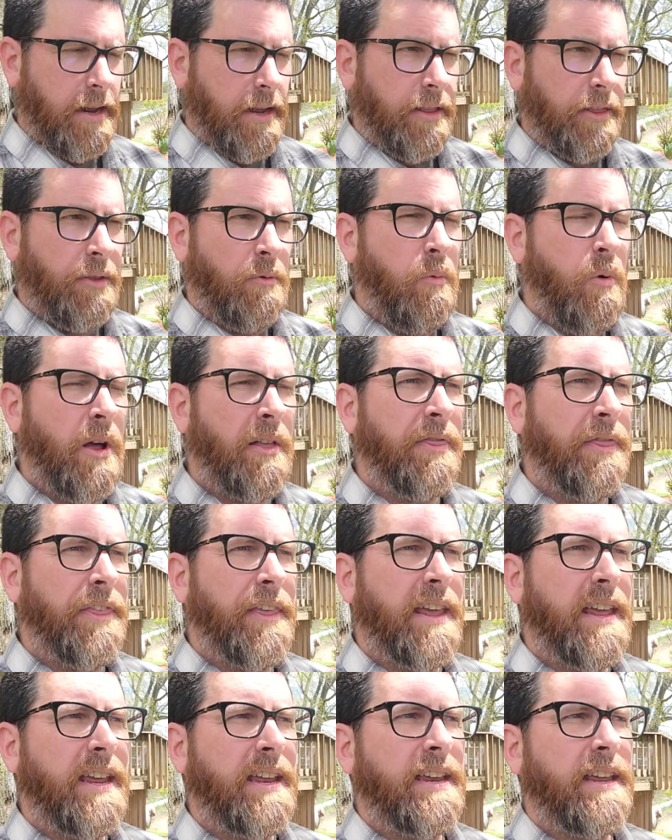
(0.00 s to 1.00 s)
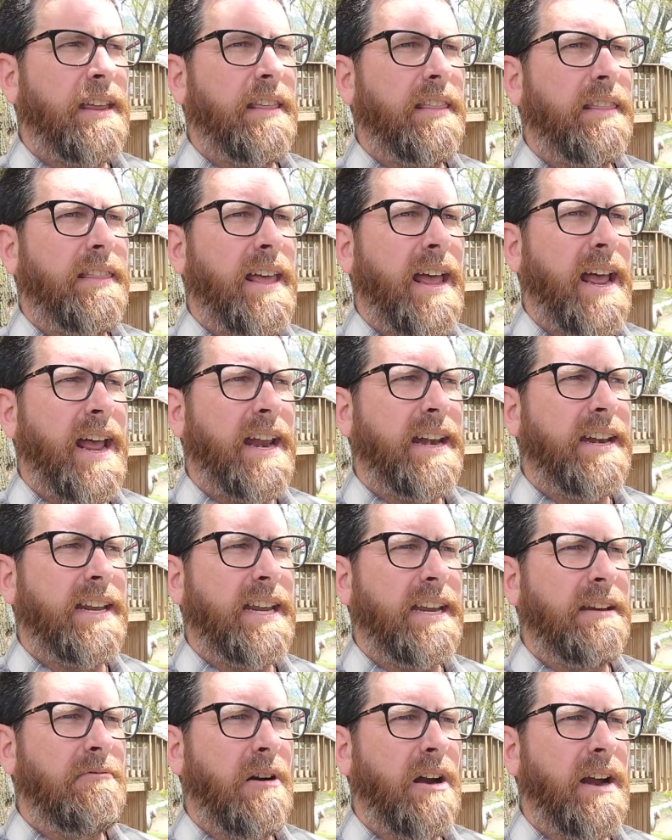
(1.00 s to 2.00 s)
The one thing that
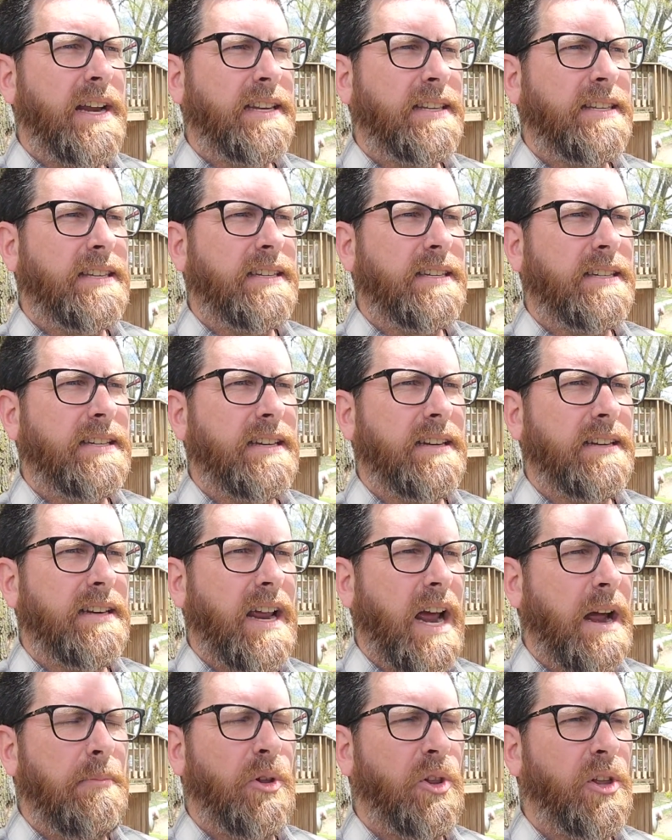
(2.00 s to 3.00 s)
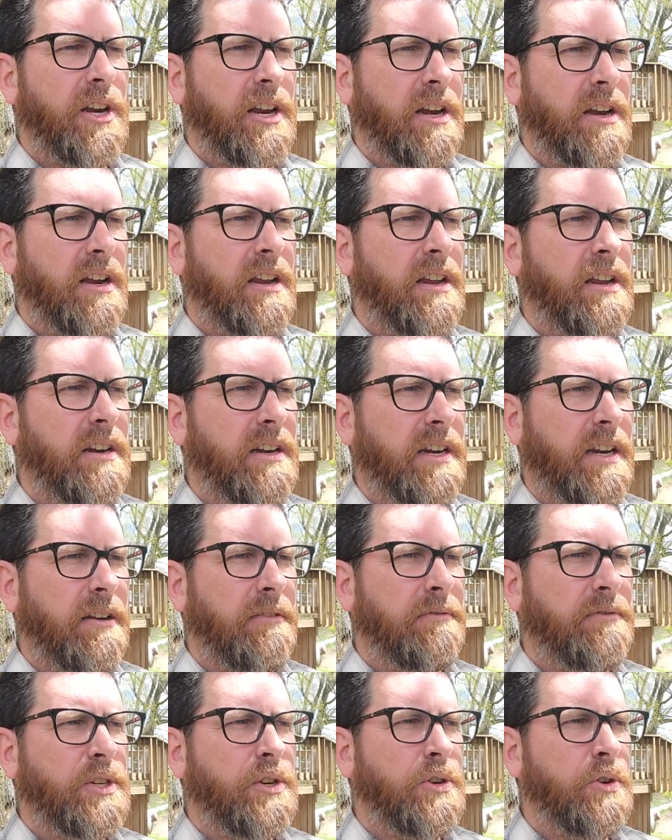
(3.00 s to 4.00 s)
he writes, I'm only going to
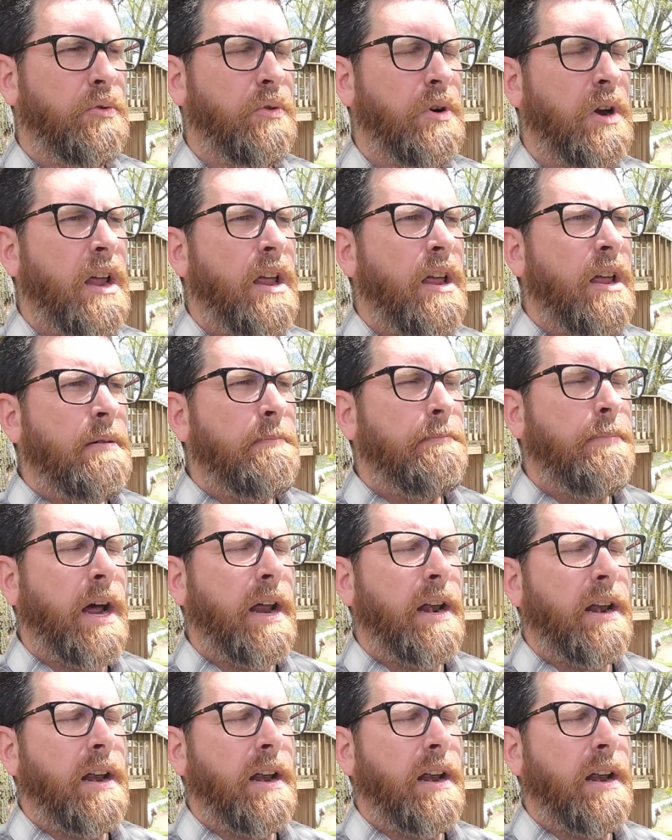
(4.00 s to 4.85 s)
give two, but